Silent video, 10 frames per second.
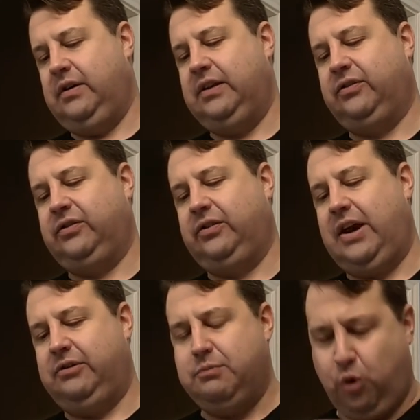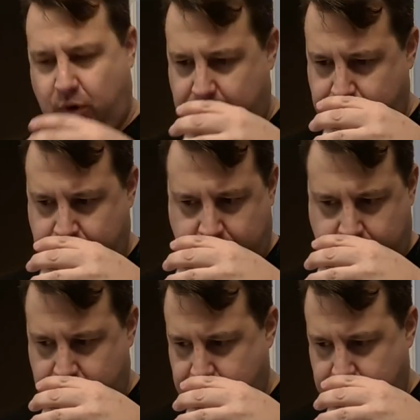it's slightly more,
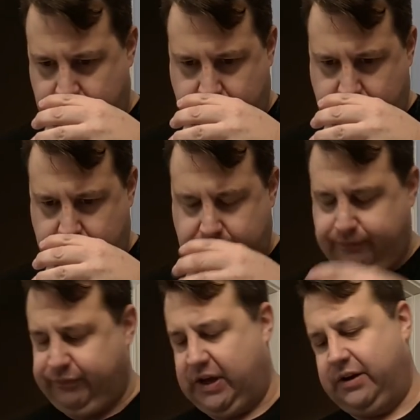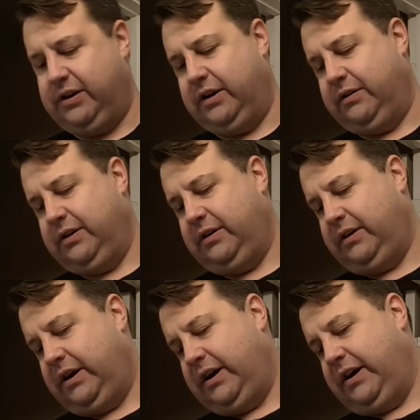I don't know,
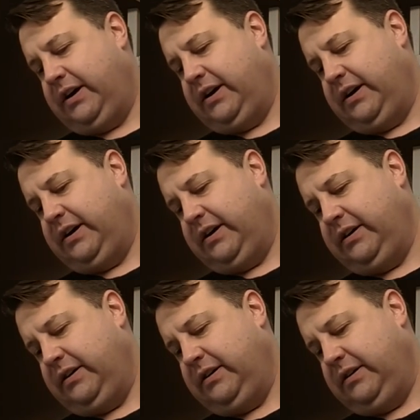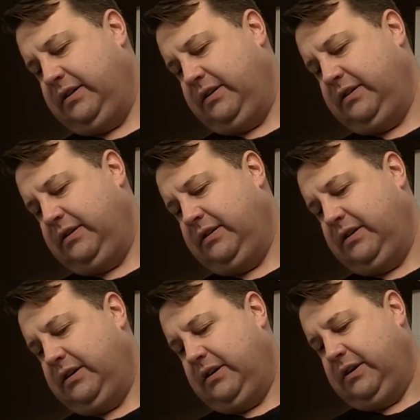uh,
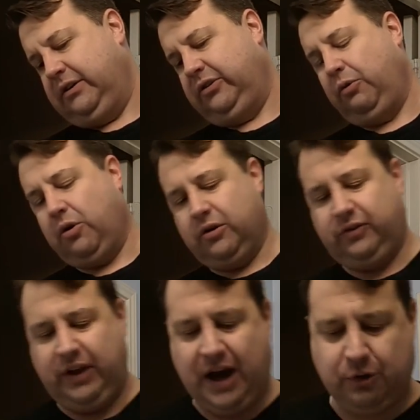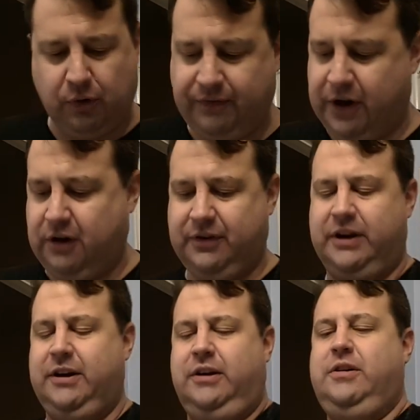towards the Aqua
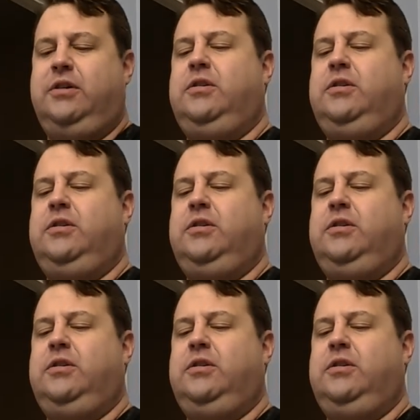Velva